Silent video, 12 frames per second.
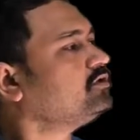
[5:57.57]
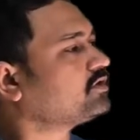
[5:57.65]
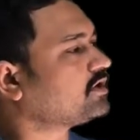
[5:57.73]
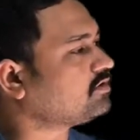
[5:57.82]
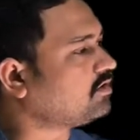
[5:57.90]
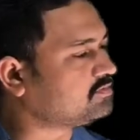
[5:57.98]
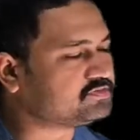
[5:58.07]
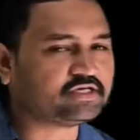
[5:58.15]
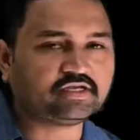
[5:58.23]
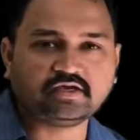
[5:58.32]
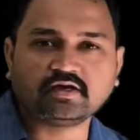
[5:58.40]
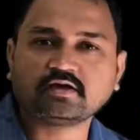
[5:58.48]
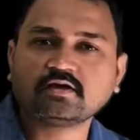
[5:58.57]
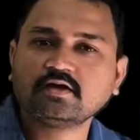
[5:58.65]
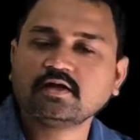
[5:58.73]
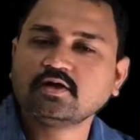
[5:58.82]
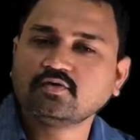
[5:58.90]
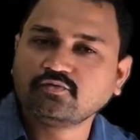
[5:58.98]
can observe here.
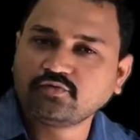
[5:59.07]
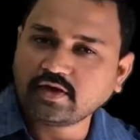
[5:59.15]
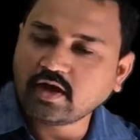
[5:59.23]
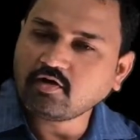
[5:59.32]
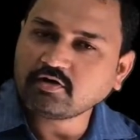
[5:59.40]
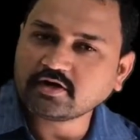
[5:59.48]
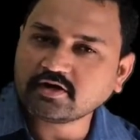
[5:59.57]
We have already